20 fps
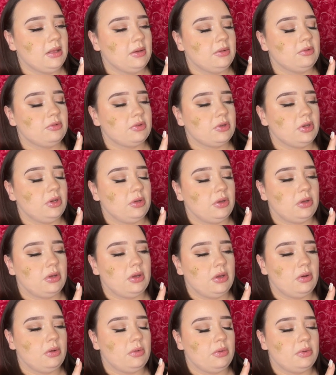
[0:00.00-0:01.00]
Just gonna
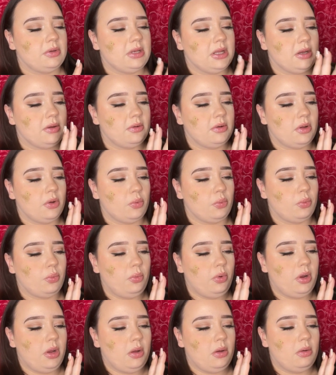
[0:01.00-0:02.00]
go down a
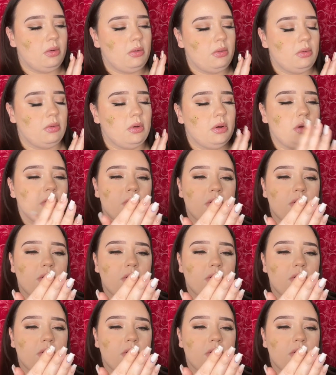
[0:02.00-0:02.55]
row.